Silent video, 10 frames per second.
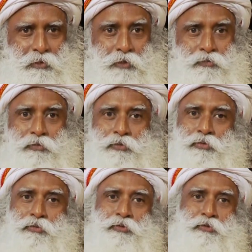If you
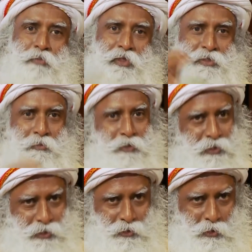choose to make
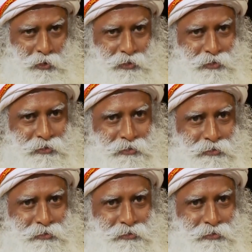something chaotic,